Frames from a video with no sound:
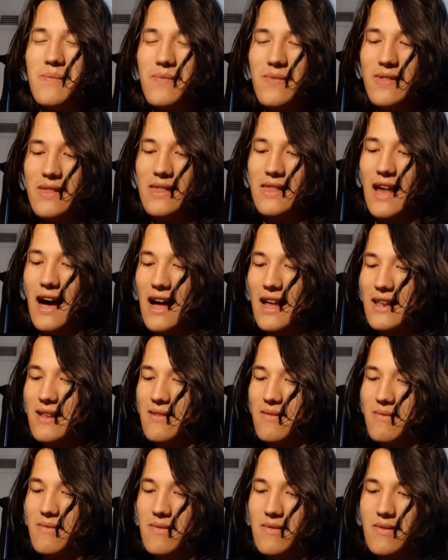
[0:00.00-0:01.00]
not
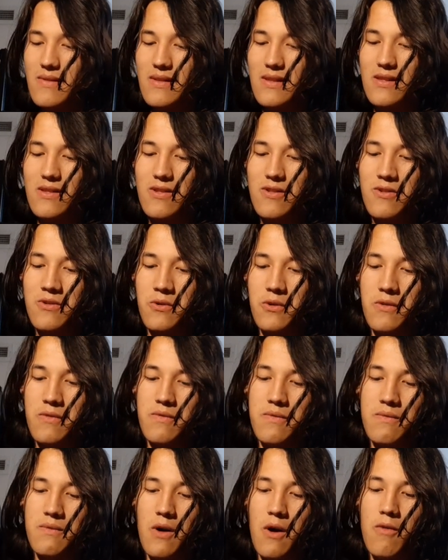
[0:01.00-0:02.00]
sort of
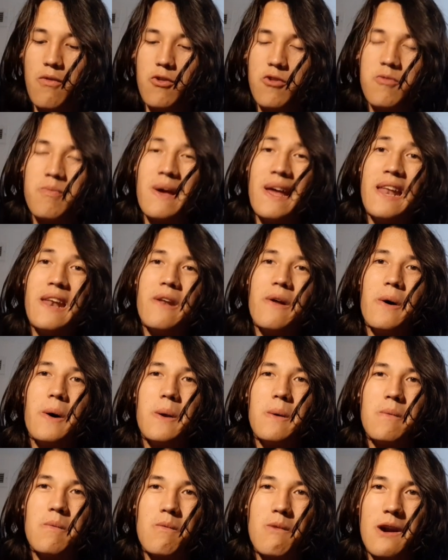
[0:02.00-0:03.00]
overspend
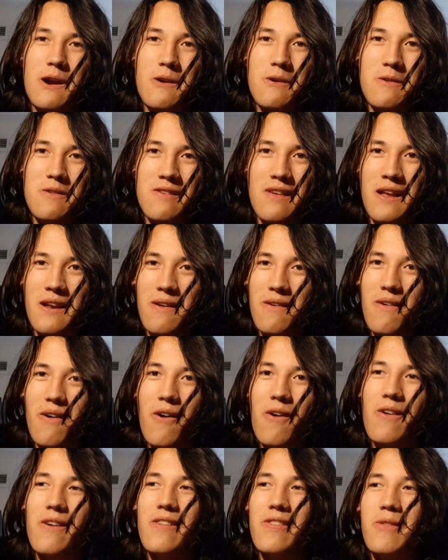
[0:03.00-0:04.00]
on records that
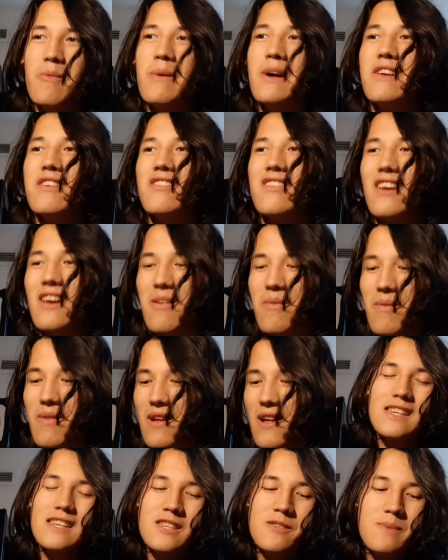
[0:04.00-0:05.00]
aren't in the best shape,
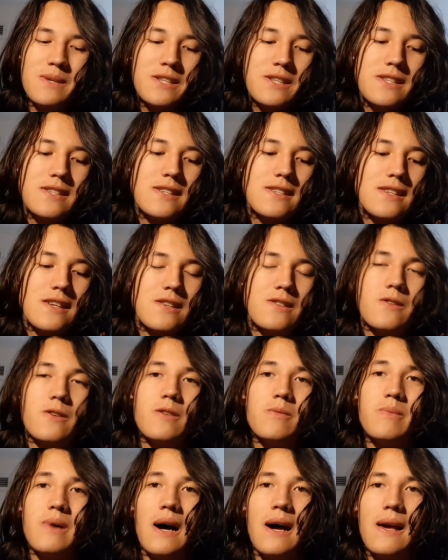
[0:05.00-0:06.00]
especially since I
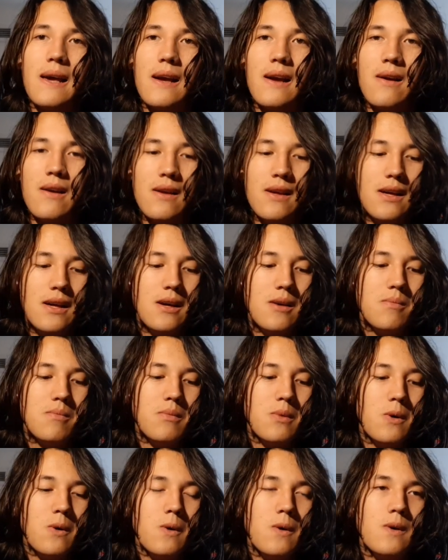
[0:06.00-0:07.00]
started buying
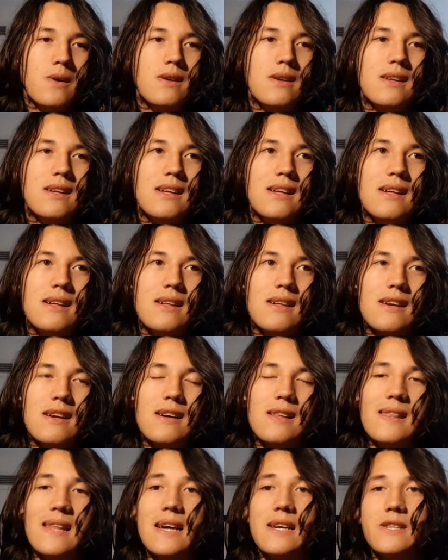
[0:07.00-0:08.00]
more
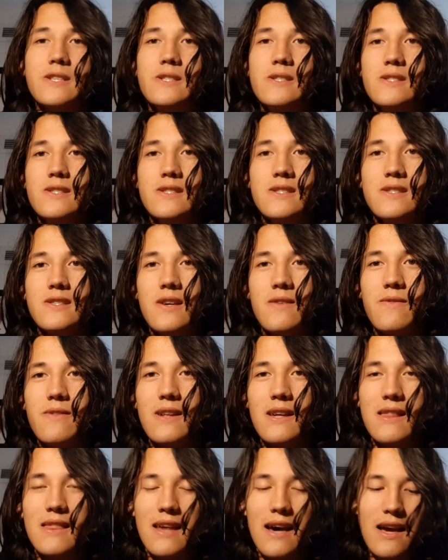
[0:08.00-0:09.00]
collections and stuff
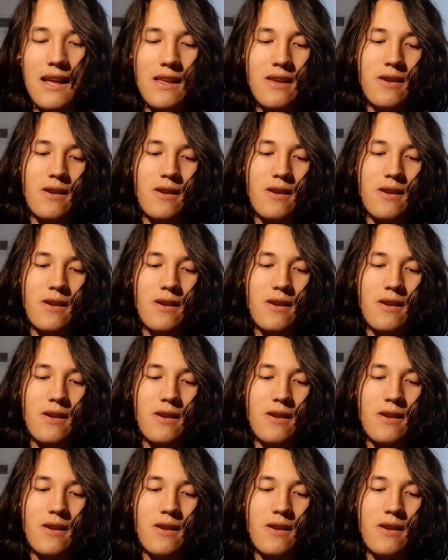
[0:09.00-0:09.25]
like that. You